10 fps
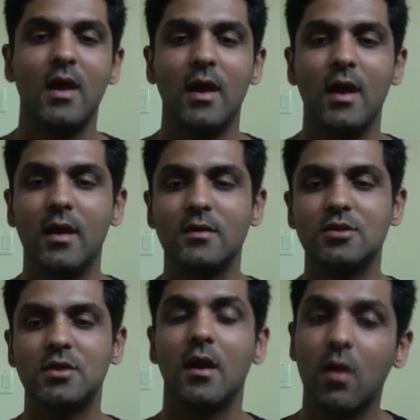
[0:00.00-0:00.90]
and
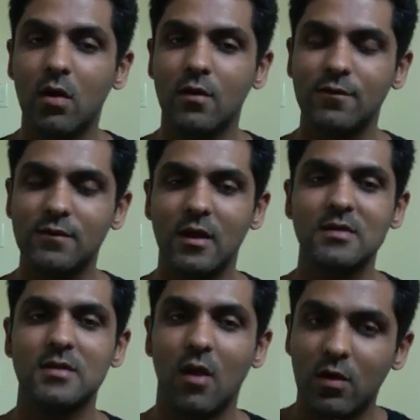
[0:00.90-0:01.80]
share a lot of
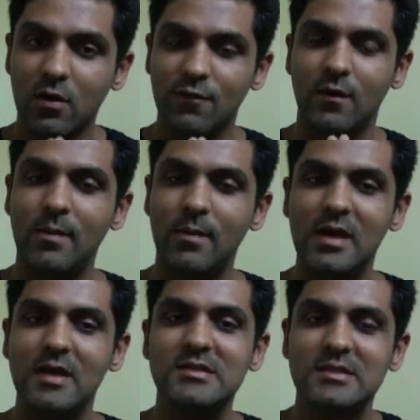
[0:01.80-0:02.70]
things, lot of
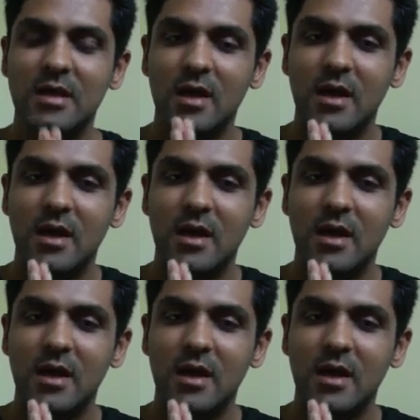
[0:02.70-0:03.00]
remedies